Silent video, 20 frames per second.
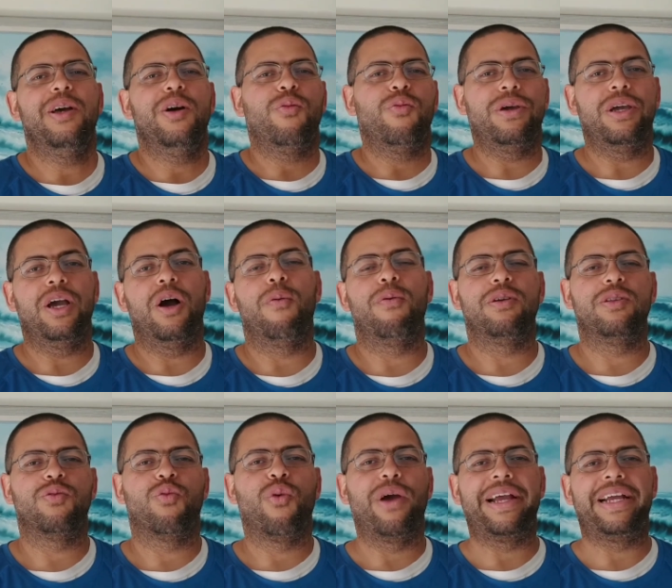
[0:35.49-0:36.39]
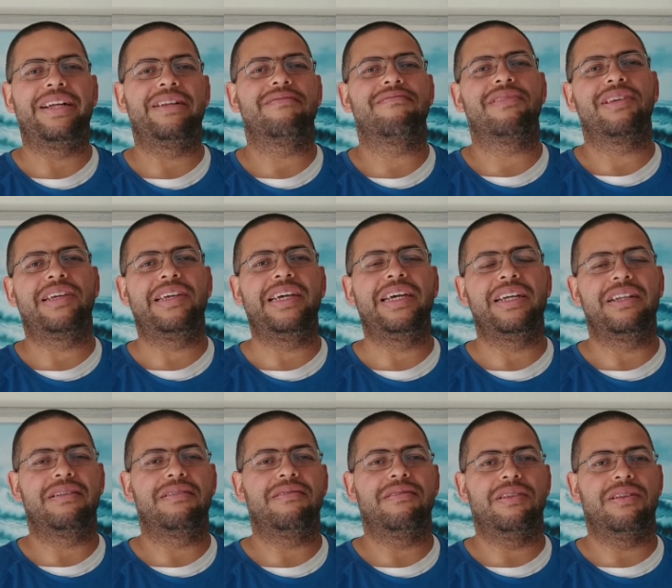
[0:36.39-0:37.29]
we always wait to
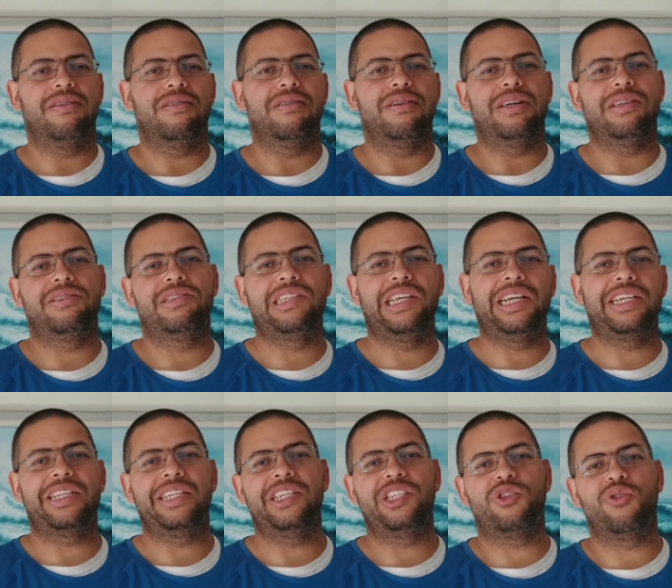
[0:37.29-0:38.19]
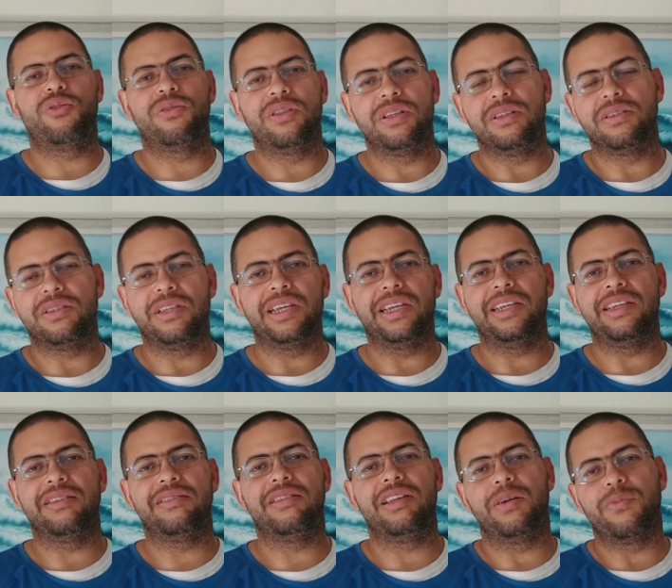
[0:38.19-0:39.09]
get, you know, a sickness or
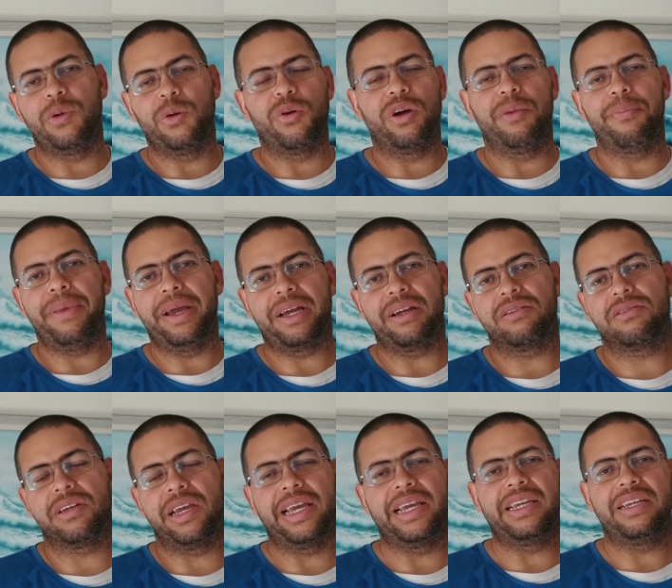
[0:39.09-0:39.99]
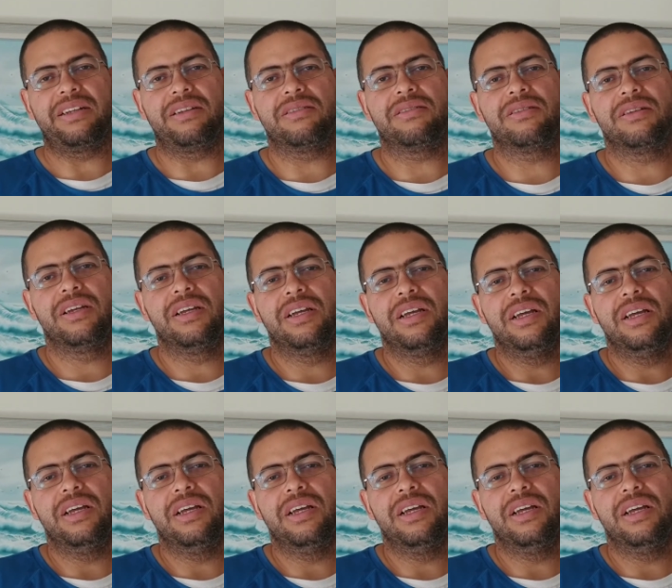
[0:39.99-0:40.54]
disease, then we want to make a change.